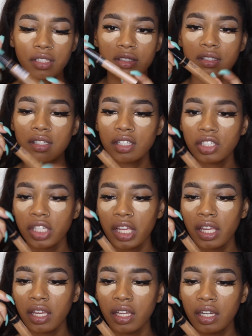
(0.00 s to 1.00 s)
This is in the
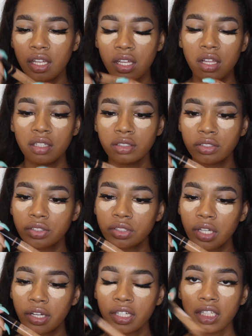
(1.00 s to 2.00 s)
shade
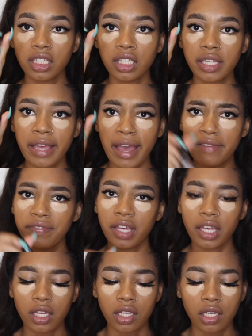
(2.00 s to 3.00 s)
30
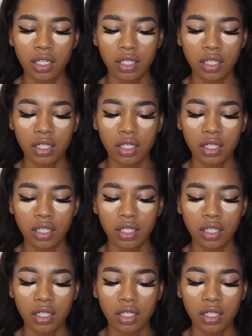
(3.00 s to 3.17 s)
Cafe.